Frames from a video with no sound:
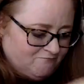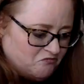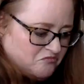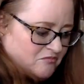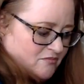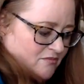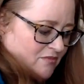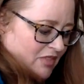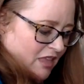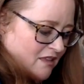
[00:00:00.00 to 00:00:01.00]

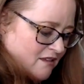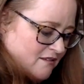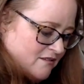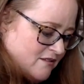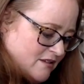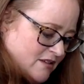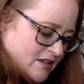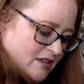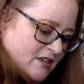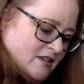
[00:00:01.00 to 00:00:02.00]

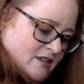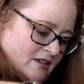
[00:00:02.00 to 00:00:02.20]
[no speech]